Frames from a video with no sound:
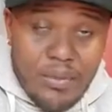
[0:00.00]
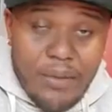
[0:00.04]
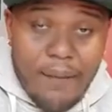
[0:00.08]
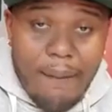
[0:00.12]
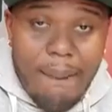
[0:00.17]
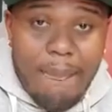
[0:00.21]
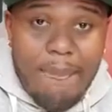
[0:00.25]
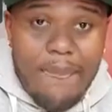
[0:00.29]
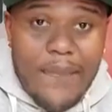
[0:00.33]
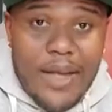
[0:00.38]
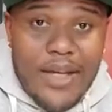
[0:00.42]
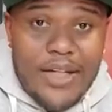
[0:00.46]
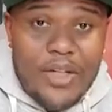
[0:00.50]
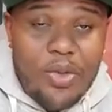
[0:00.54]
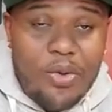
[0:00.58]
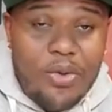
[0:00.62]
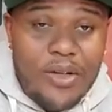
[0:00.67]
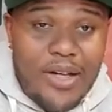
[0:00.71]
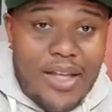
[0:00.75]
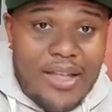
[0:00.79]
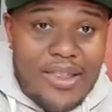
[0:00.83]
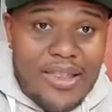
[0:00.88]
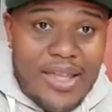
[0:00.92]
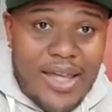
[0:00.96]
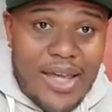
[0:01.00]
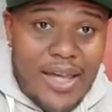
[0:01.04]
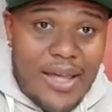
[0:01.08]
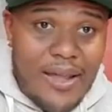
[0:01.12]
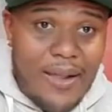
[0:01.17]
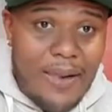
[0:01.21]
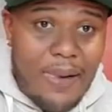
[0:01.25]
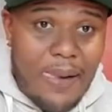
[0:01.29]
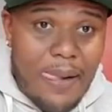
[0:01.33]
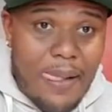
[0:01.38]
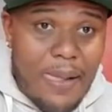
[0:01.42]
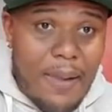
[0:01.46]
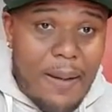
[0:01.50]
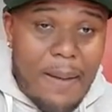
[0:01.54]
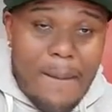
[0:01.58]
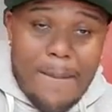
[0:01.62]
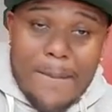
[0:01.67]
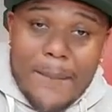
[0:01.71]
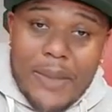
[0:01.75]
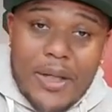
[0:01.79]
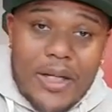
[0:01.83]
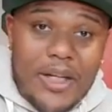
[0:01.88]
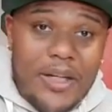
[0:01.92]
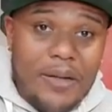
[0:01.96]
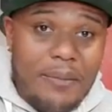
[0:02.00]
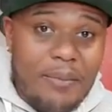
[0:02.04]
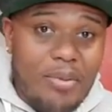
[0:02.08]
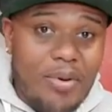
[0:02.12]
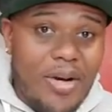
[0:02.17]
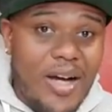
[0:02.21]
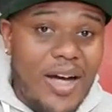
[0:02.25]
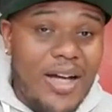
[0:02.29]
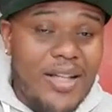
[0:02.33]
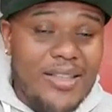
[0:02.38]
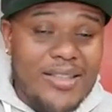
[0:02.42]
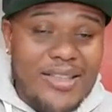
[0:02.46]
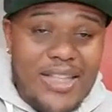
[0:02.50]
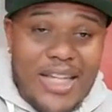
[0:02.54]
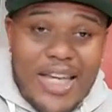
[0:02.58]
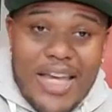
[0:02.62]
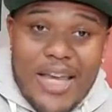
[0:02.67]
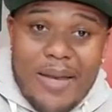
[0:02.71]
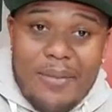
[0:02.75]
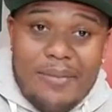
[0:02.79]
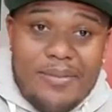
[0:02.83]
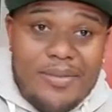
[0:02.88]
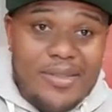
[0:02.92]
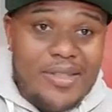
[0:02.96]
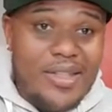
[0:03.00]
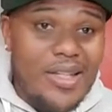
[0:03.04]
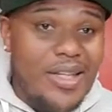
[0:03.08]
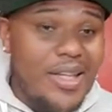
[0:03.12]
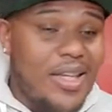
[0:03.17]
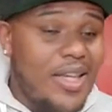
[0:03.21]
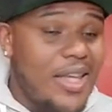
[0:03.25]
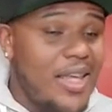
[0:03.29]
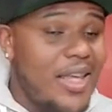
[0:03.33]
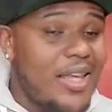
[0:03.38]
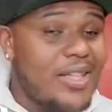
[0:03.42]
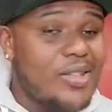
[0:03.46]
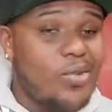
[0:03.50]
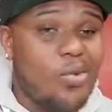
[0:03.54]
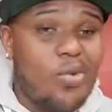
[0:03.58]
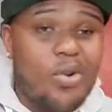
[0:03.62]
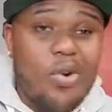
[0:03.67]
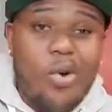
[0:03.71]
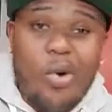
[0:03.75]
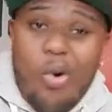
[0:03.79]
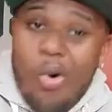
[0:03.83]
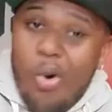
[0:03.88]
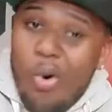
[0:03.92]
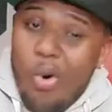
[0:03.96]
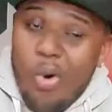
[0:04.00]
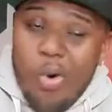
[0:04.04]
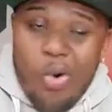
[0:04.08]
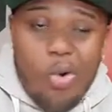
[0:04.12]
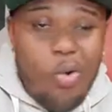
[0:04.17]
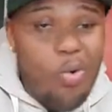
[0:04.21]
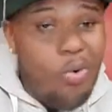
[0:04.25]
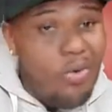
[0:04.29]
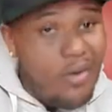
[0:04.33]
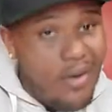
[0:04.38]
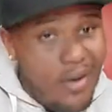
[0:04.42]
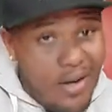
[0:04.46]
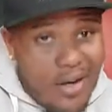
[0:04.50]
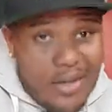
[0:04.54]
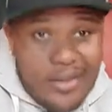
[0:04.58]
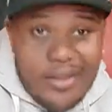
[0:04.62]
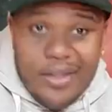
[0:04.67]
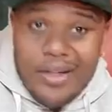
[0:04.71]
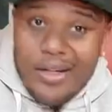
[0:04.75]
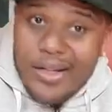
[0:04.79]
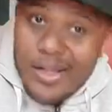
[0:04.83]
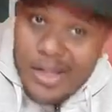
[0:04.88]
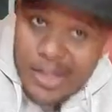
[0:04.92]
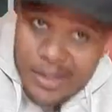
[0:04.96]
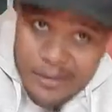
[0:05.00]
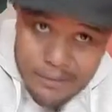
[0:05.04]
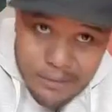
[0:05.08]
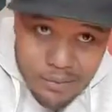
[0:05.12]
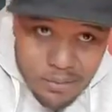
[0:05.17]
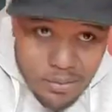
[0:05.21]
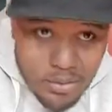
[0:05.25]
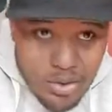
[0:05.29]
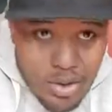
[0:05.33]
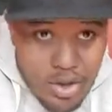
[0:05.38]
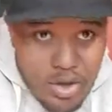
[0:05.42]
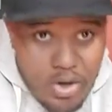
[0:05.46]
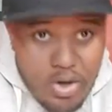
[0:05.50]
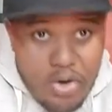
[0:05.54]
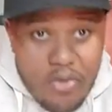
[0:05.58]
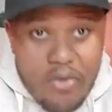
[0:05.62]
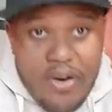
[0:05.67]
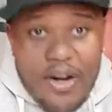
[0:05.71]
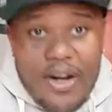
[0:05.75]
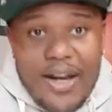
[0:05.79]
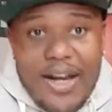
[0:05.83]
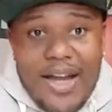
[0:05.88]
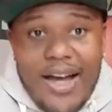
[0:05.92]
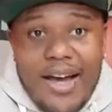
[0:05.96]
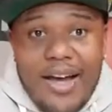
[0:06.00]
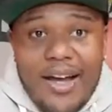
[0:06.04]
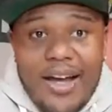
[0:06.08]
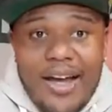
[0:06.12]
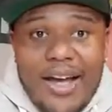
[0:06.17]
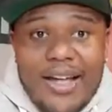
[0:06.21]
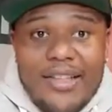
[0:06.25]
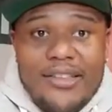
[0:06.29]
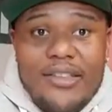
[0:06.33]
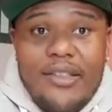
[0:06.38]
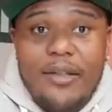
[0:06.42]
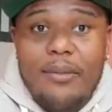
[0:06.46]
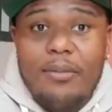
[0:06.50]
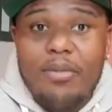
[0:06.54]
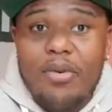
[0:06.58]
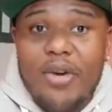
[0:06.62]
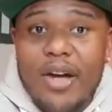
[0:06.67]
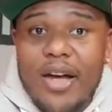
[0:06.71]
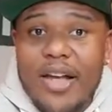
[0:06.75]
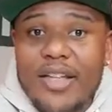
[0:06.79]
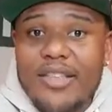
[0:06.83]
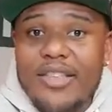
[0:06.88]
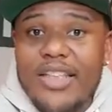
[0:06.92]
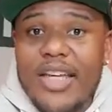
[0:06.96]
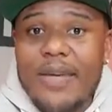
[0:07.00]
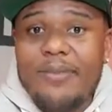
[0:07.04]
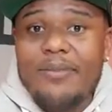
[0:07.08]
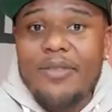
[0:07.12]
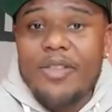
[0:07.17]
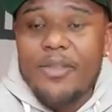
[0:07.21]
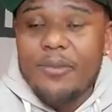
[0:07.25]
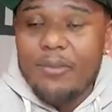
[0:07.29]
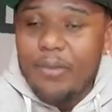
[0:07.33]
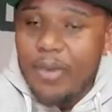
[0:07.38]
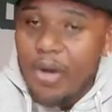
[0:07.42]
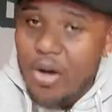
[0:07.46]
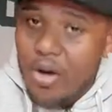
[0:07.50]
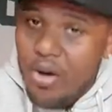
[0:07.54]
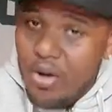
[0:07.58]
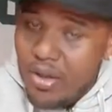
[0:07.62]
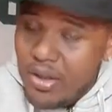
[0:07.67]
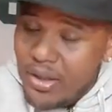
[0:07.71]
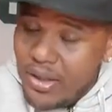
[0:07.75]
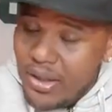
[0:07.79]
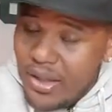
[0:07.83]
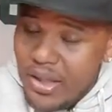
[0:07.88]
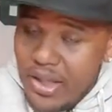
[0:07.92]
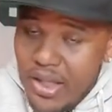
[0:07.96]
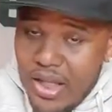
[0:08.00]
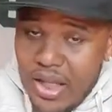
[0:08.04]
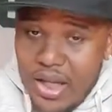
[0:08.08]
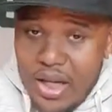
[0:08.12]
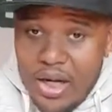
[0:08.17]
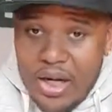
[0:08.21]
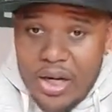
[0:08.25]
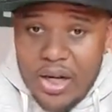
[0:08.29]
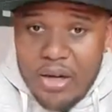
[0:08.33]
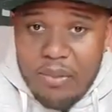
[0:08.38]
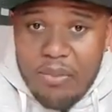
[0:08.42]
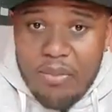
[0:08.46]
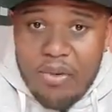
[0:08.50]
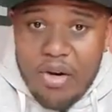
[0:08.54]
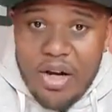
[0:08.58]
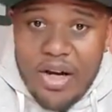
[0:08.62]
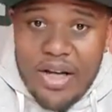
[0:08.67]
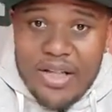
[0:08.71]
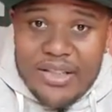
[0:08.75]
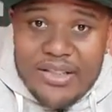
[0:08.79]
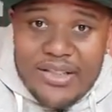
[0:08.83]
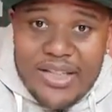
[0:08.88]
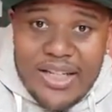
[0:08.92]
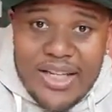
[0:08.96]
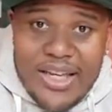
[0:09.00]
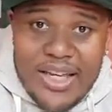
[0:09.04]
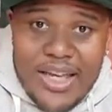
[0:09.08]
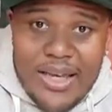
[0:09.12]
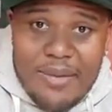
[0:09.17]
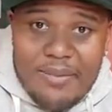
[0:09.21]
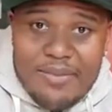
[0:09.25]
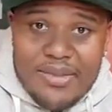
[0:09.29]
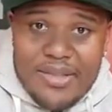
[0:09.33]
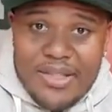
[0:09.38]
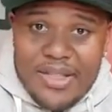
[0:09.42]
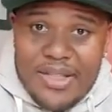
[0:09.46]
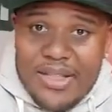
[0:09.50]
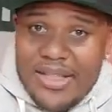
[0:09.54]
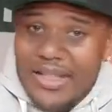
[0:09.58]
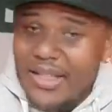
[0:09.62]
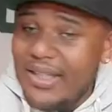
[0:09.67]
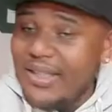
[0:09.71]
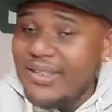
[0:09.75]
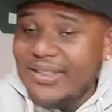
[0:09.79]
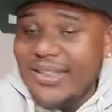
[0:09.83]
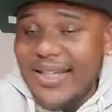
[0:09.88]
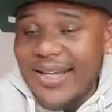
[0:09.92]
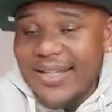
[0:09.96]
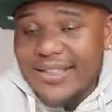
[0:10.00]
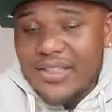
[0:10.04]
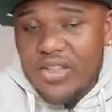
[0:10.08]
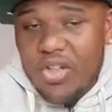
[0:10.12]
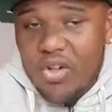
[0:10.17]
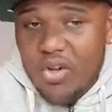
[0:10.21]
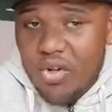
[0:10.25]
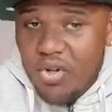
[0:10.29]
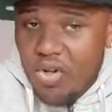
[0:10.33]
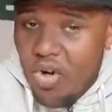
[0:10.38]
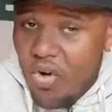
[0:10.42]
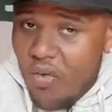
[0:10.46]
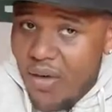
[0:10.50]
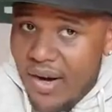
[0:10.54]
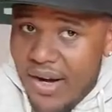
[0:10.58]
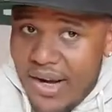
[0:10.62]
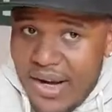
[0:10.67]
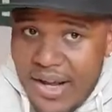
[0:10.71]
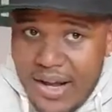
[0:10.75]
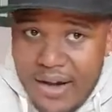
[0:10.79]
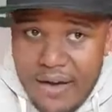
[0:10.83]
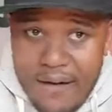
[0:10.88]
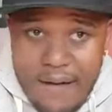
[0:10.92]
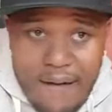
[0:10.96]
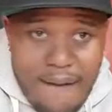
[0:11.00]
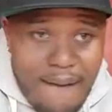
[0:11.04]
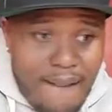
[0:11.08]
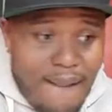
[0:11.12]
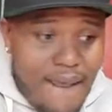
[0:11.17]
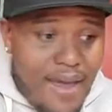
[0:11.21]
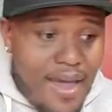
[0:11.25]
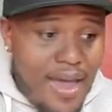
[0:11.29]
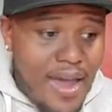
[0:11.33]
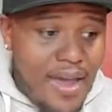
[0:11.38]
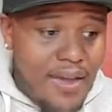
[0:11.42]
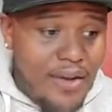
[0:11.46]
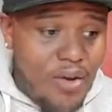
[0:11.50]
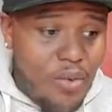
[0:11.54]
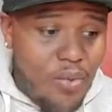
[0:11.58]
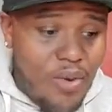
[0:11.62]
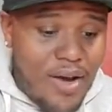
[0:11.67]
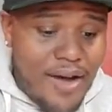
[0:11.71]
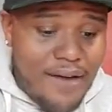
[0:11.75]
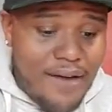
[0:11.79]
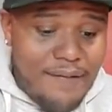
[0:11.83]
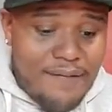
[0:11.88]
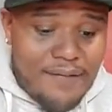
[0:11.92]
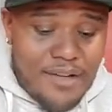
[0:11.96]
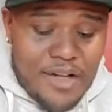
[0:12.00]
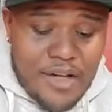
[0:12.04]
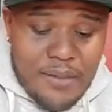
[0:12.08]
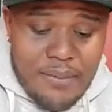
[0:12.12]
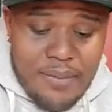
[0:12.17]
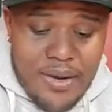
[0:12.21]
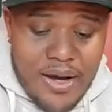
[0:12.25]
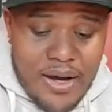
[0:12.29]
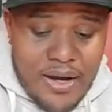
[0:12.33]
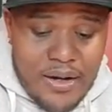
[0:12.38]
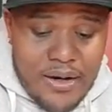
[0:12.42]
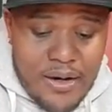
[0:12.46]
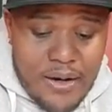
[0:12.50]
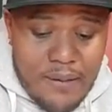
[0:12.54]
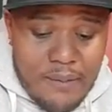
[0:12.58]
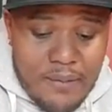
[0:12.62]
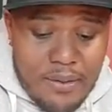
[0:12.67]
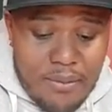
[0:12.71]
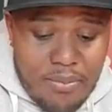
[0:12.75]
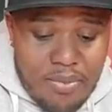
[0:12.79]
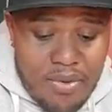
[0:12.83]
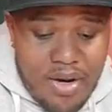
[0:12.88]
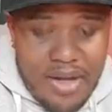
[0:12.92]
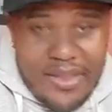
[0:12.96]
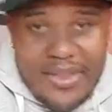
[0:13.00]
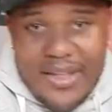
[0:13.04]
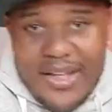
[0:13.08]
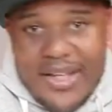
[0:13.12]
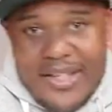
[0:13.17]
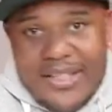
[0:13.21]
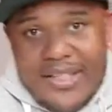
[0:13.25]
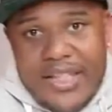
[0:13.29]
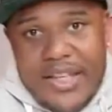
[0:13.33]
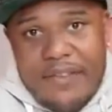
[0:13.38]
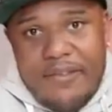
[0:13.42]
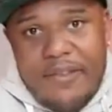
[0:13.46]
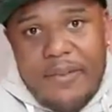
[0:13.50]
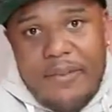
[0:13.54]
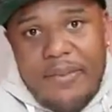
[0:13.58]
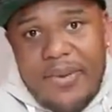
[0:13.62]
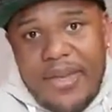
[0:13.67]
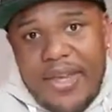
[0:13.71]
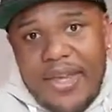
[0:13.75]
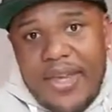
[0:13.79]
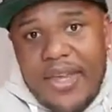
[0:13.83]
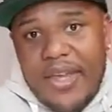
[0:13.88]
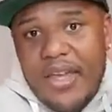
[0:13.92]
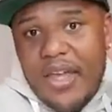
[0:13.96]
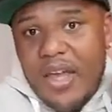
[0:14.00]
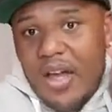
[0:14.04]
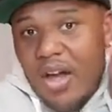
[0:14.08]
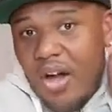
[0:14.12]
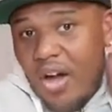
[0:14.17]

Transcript: They're doing their thing, but LeBron James is on a whole nother level right now, guys. LeBron James is balling. LeBron James, he just has going on right now. And the way I feel about LeBron, I think he's the MVP.